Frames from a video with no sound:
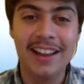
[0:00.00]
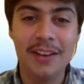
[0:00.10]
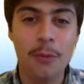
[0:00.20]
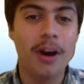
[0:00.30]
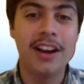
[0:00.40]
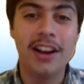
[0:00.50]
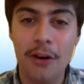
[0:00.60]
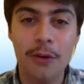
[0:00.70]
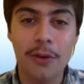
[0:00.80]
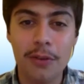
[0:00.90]
want to
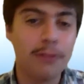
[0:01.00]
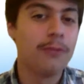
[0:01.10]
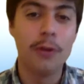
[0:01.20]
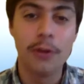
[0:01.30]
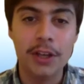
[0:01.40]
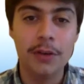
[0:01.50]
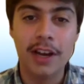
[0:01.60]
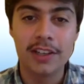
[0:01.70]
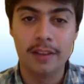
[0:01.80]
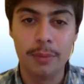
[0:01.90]
know the full you,
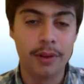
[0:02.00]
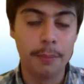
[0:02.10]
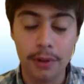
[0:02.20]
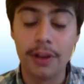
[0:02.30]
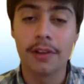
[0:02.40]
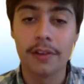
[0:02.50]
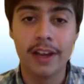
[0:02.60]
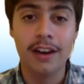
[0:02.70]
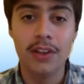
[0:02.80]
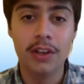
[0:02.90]
not just the political
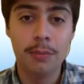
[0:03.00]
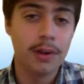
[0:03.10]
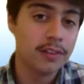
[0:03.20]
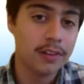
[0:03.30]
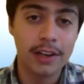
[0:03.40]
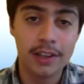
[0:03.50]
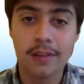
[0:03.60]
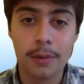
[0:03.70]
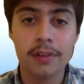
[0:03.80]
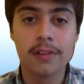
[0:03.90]
side of you, but also not just
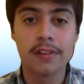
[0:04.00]
the personal